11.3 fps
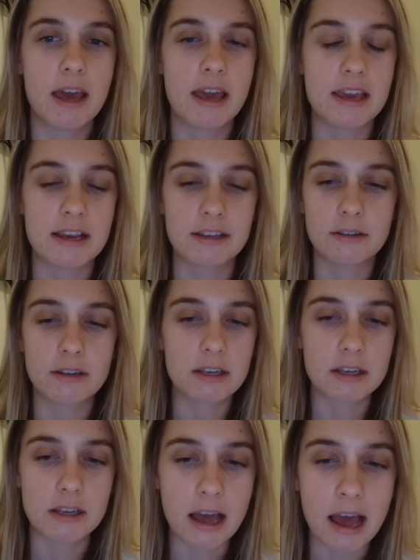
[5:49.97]
He is
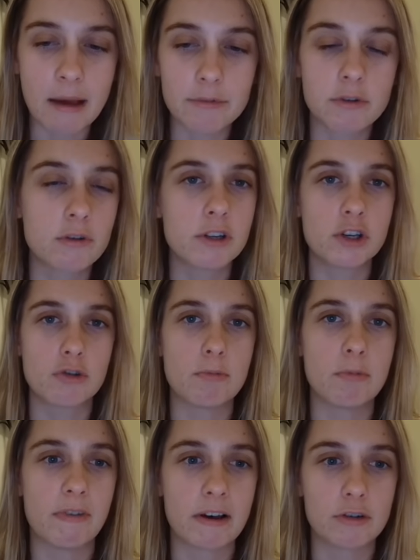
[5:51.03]
absolutely true
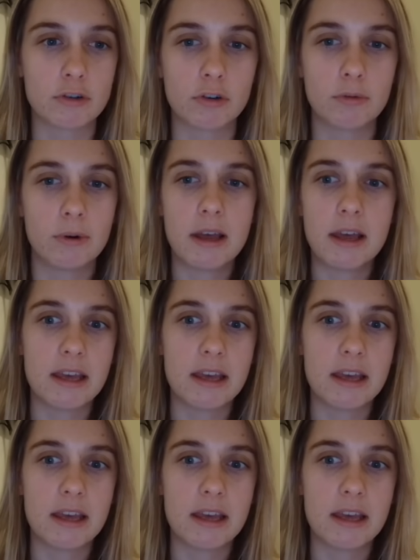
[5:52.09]
professional.